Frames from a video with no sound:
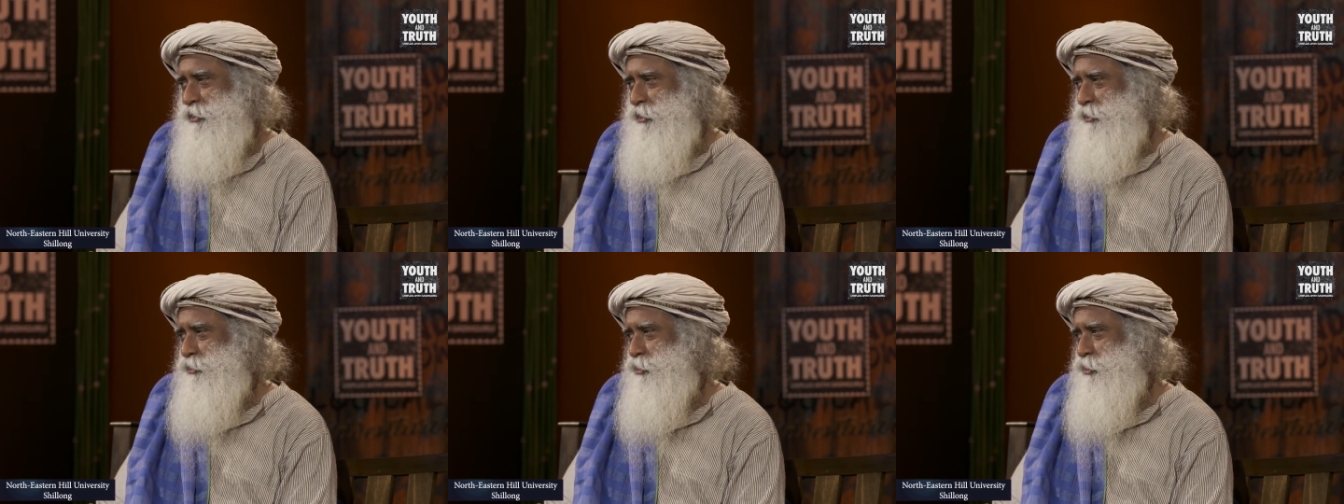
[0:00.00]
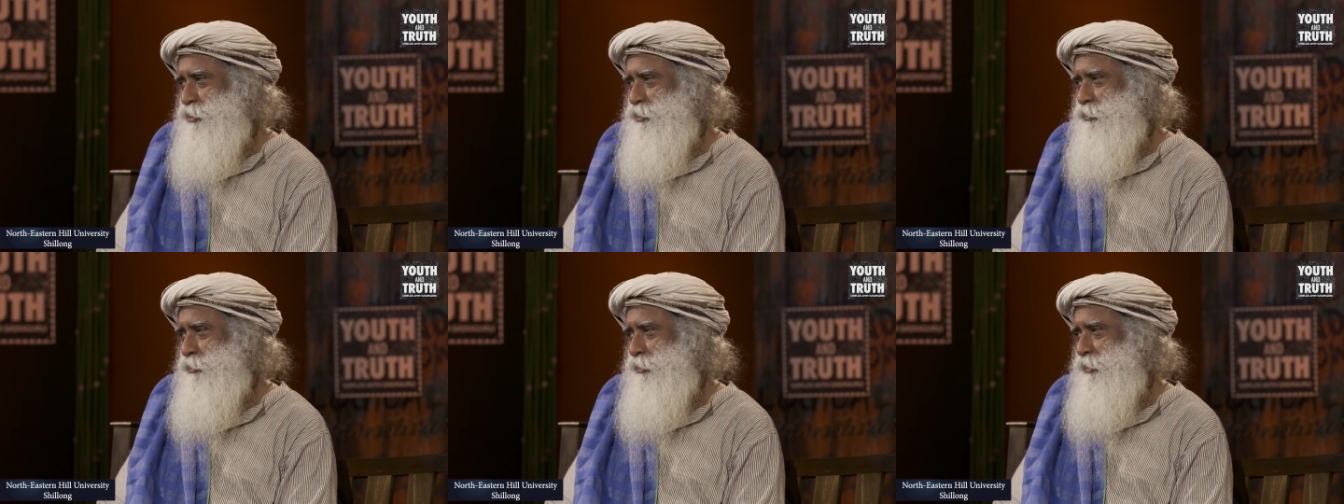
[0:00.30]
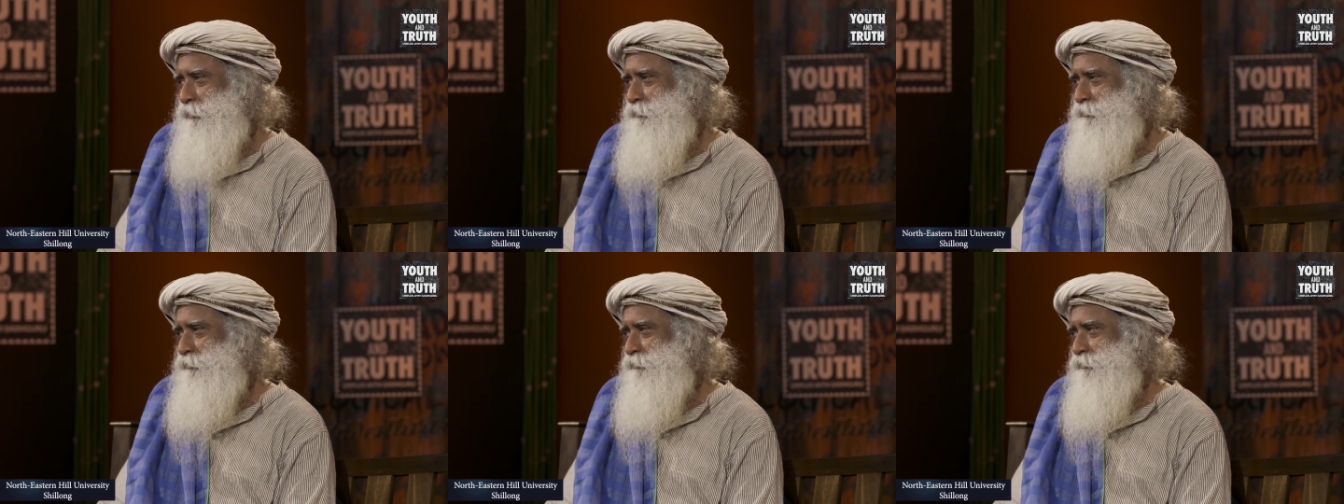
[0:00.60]
attention to
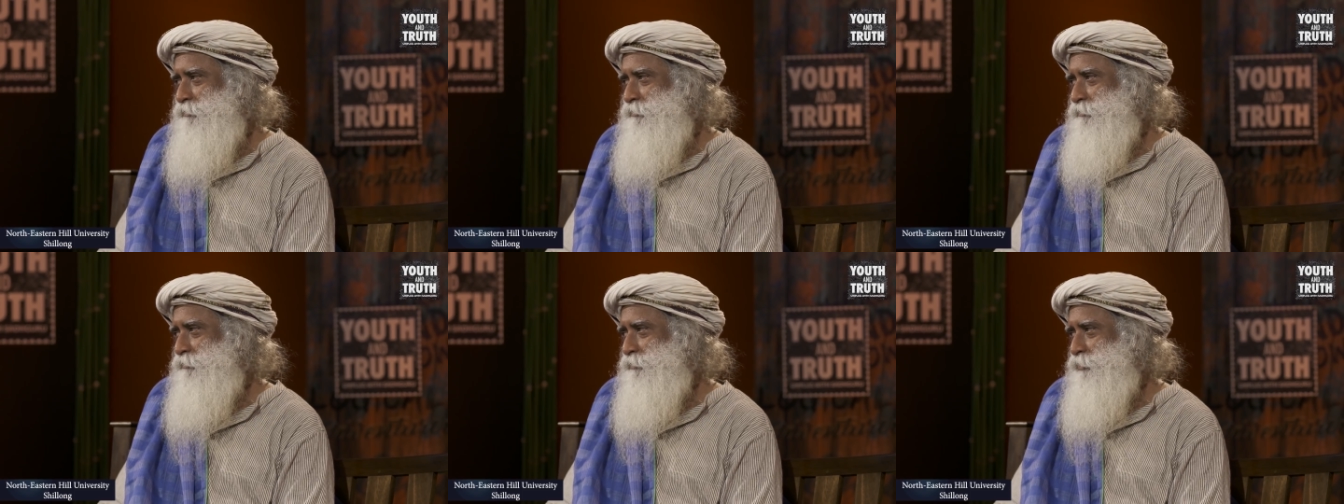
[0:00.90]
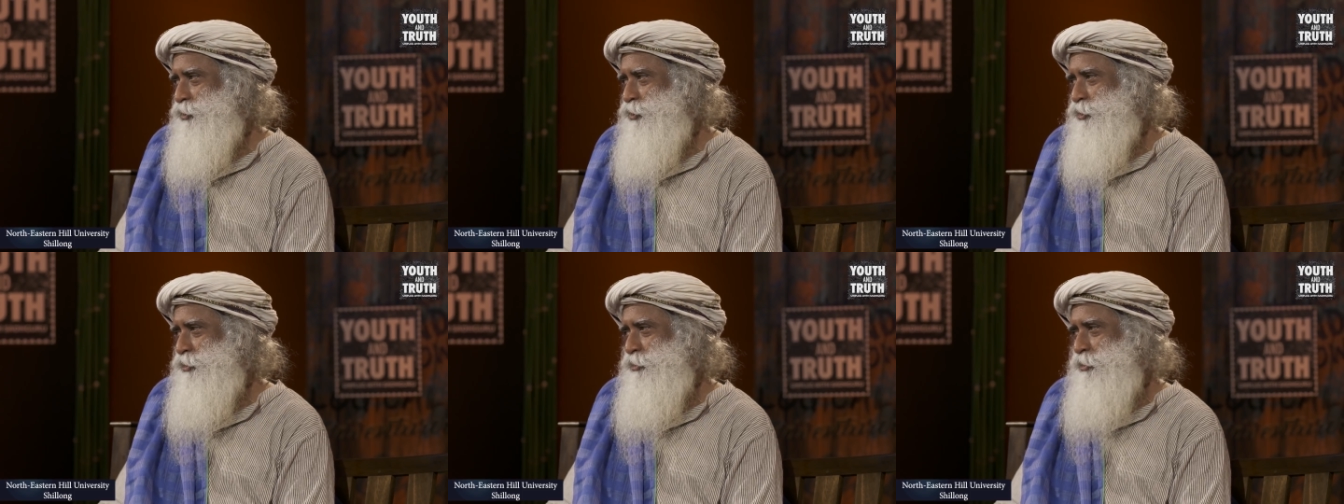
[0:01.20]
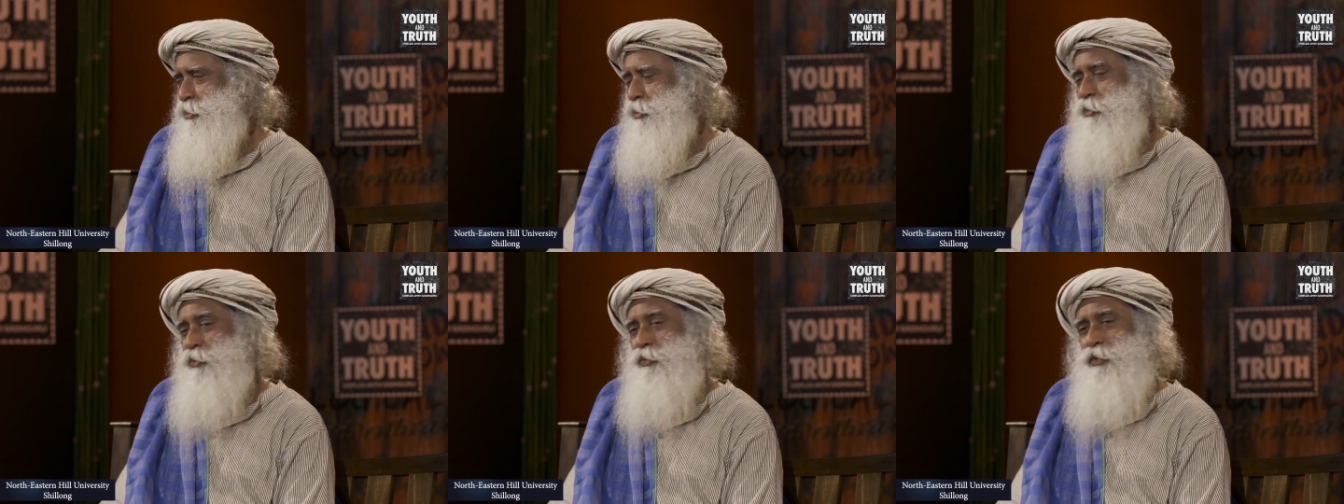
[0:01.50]
him, she
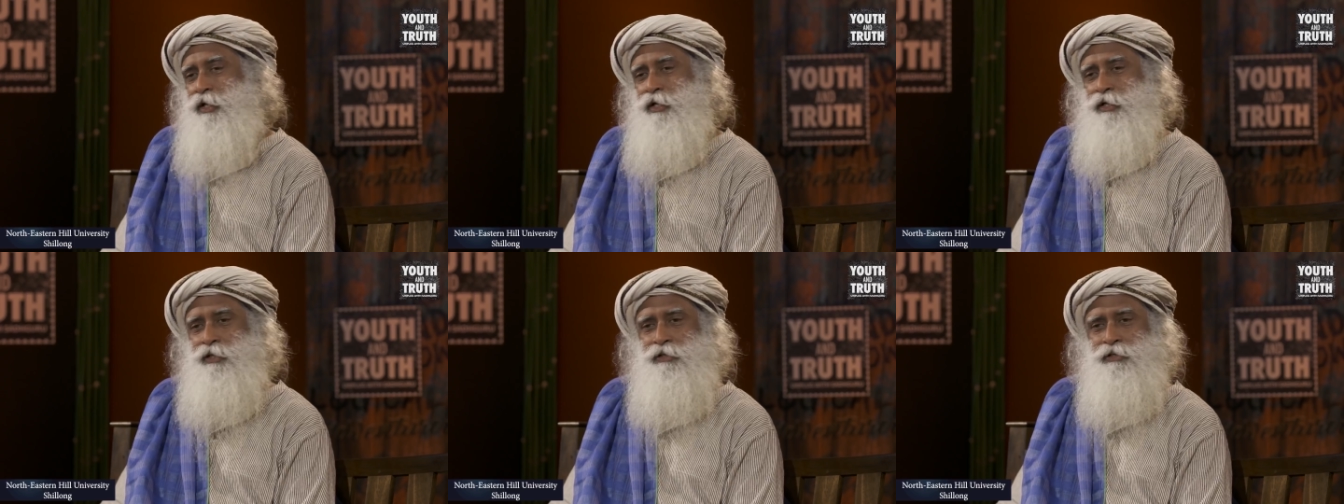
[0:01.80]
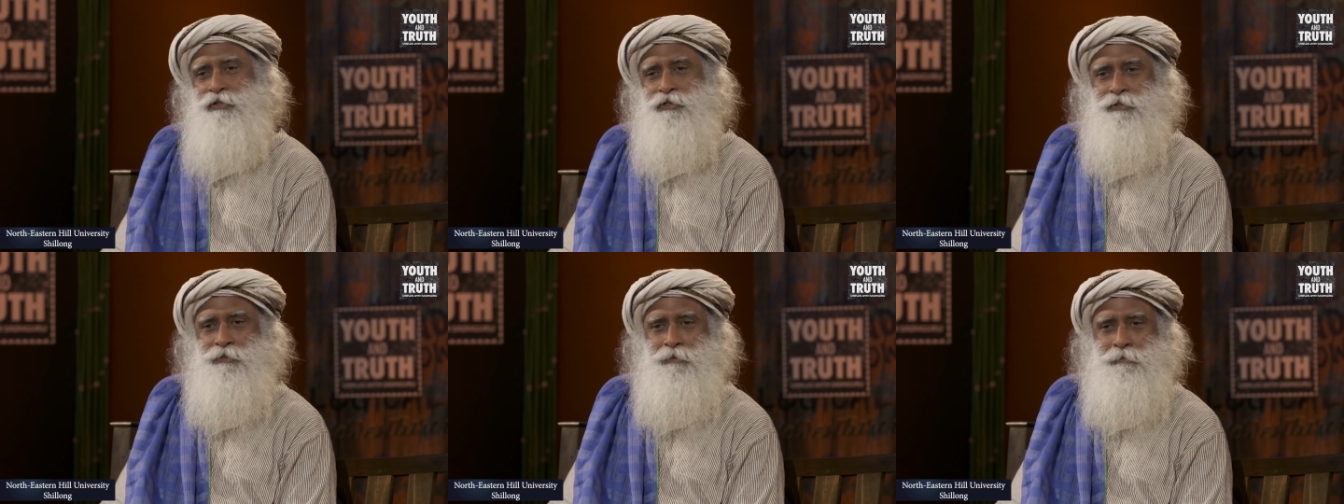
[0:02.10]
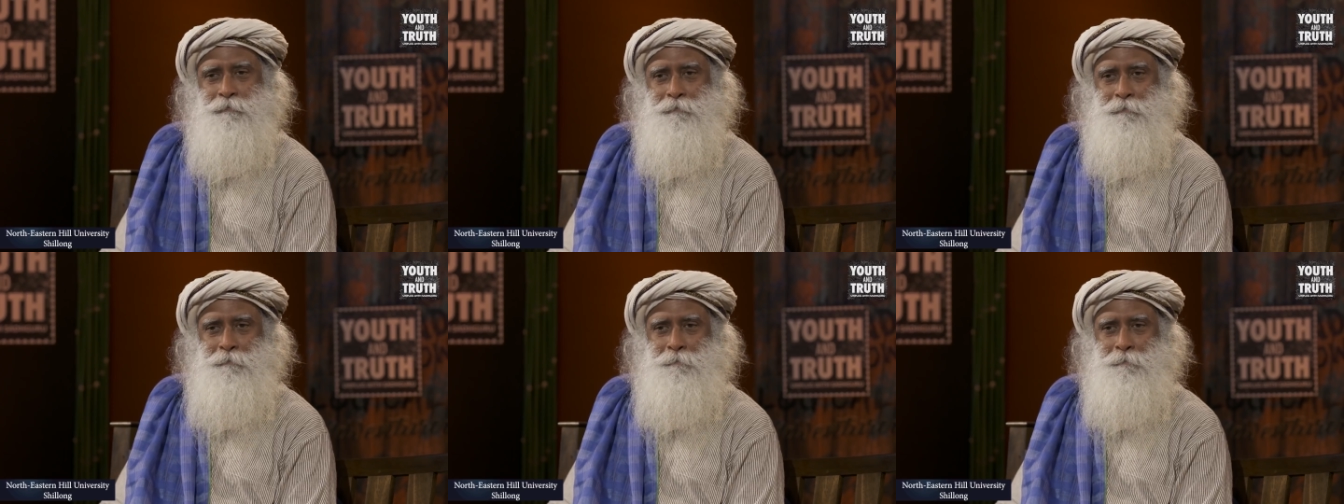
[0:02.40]
doesn't know who he is.